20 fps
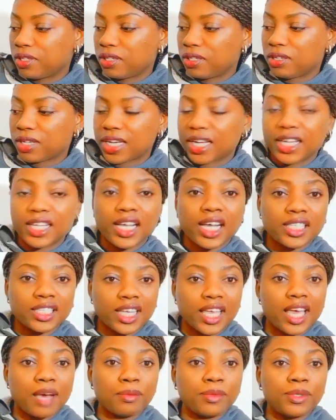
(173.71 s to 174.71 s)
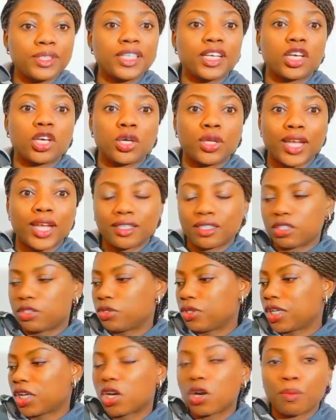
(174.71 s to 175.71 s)
Look at it, has a cable that connected
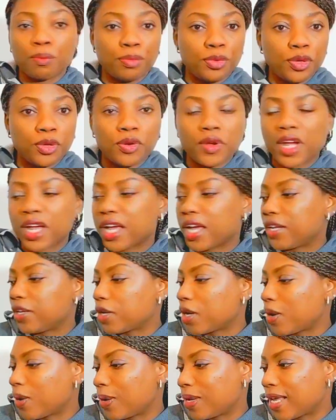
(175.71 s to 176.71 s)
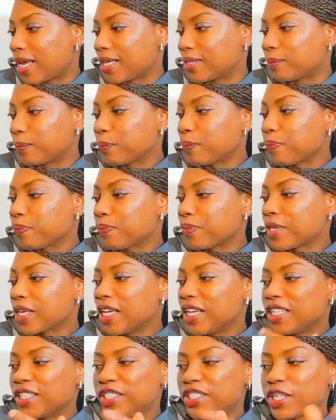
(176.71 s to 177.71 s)
to the computer and all that.
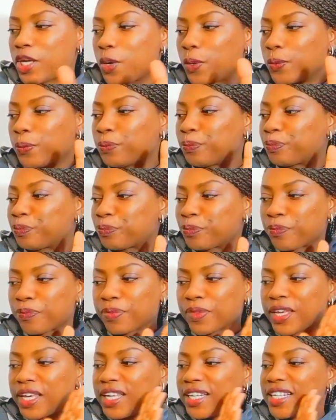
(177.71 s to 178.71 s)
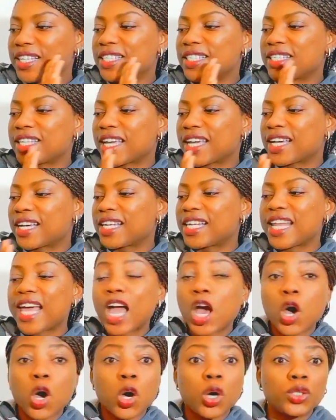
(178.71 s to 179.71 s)
So this is a
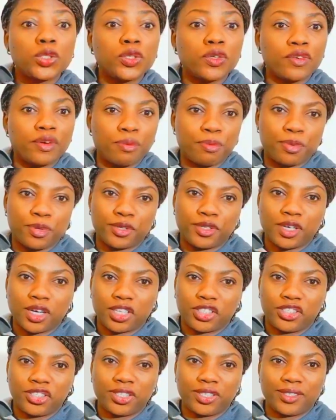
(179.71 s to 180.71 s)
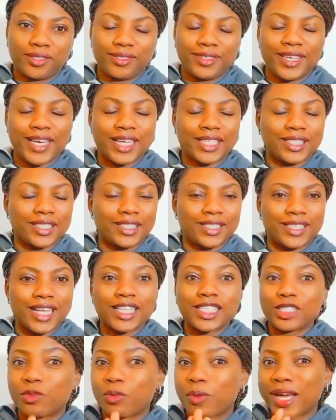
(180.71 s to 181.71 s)
clear audio reproduction. Yes,
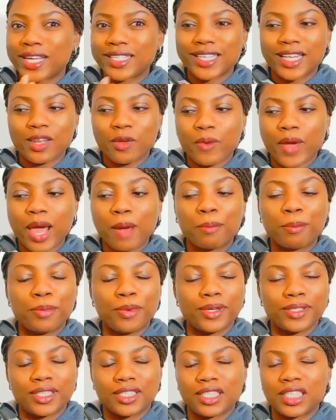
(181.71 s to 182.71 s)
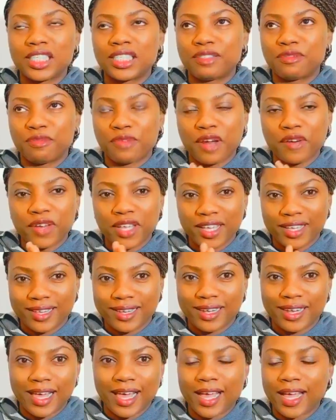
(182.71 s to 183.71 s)
that why exactly why I bought this. It's very
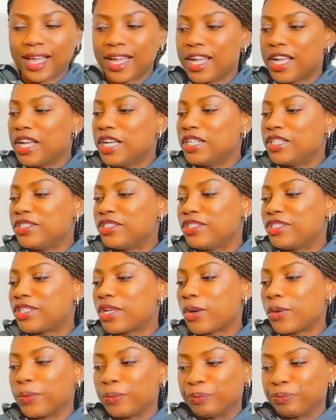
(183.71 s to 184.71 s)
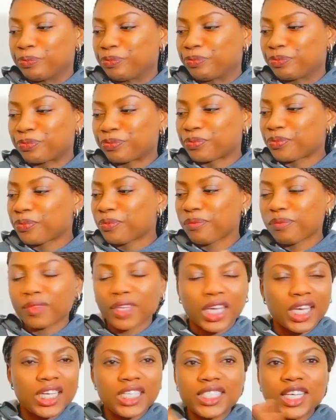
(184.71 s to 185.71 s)
clear. So
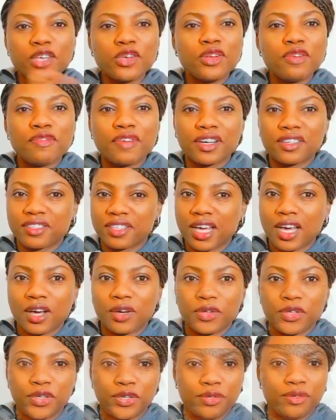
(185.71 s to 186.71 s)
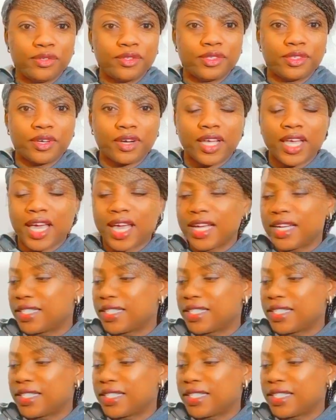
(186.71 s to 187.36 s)
it's a universal use, okay?